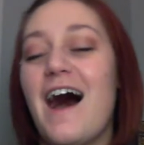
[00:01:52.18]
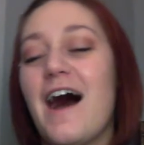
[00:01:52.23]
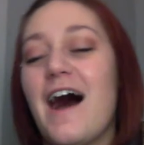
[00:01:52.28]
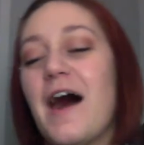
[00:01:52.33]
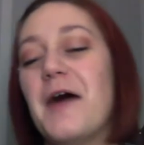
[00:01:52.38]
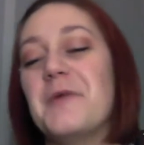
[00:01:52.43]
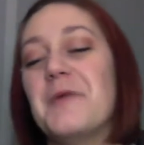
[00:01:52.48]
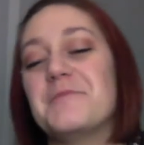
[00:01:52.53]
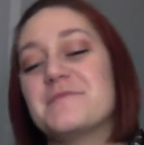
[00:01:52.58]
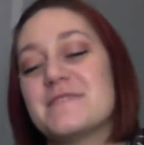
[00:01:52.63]

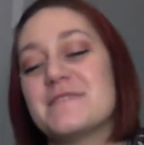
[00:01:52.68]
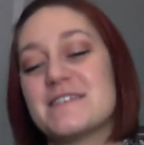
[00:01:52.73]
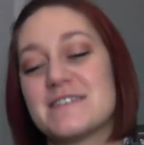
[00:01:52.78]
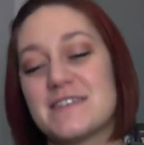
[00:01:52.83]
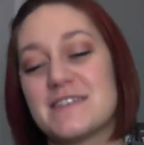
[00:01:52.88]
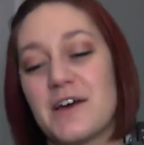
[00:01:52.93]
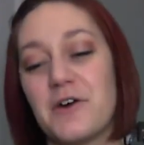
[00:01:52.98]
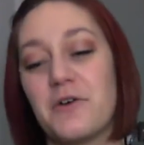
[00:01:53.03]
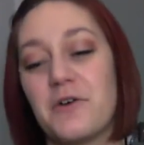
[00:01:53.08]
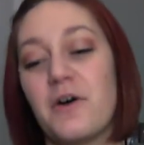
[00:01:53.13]
um,
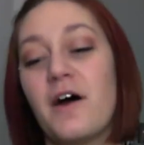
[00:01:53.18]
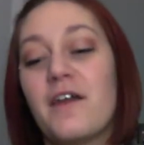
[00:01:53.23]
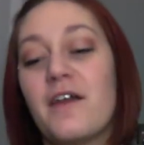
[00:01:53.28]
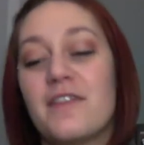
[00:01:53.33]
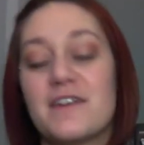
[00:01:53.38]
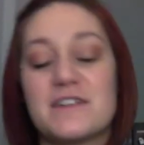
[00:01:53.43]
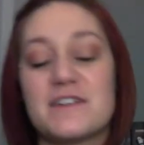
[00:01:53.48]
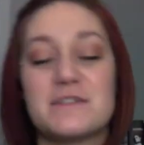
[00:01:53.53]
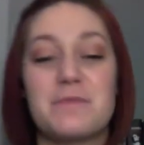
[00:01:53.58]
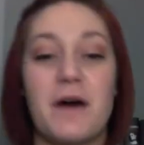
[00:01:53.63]
so
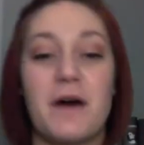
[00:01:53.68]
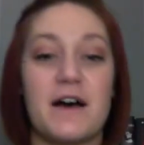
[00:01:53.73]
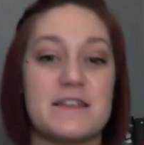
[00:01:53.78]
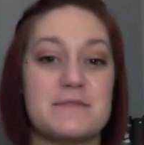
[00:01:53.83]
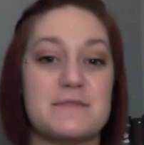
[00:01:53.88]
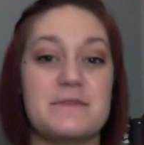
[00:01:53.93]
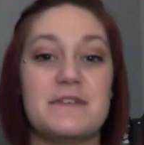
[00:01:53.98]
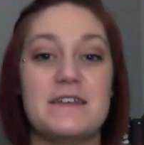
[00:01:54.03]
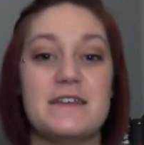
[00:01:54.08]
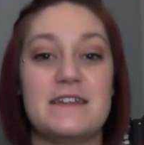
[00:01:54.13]
there's a
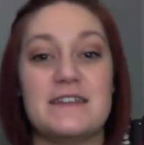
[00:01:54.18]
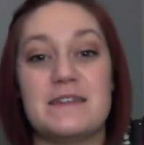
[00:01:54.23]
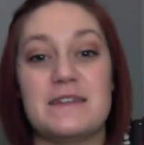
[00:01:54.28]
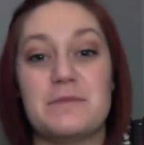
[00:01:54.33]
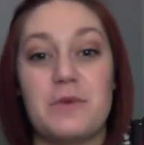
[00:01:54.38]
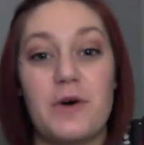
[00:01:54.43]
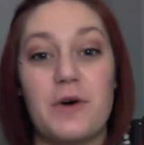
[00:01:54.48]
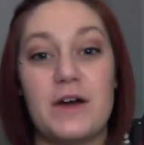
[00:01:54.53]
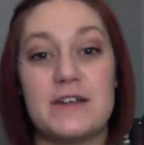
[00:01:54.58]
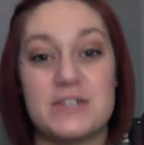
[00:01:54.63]
possibility that the
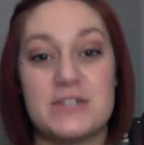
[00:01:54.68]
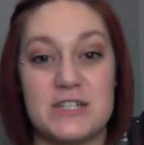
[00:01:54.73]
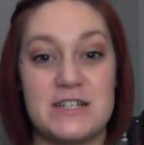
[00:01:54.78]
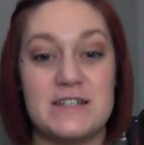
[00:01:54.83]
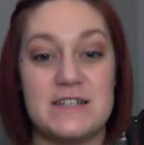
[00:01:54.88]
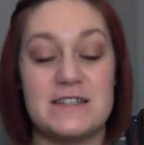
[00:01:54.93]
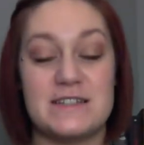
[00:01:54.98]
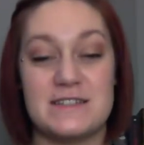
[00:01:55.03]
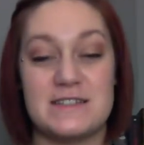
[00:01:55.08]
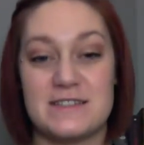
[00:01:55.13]
boy
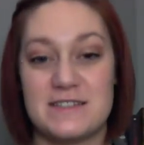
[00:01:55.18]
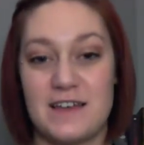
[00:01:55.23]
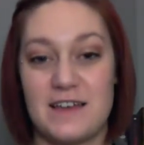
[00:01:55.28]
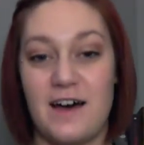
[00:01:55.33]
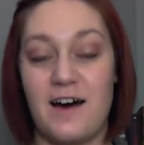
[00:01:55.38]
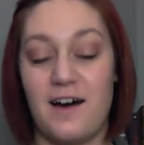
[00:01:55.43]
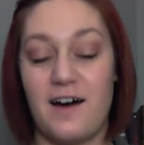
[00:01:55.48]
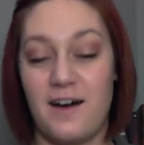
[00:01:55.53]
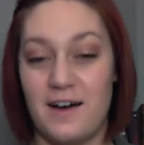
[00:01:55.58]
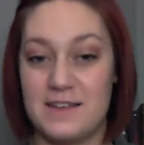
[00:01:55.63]
she
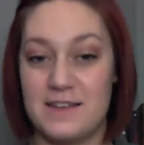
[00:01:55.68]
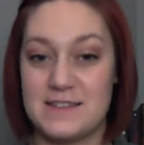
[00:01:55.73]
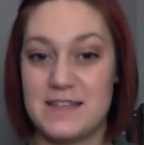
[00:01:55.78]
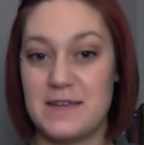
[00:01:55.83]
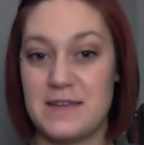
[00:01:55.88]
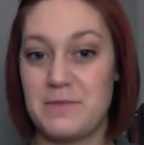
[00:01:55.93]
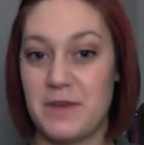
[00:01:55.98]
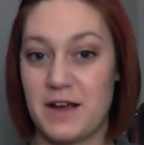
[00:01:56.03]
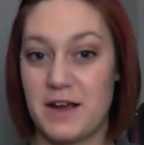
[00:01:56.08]
saw on St.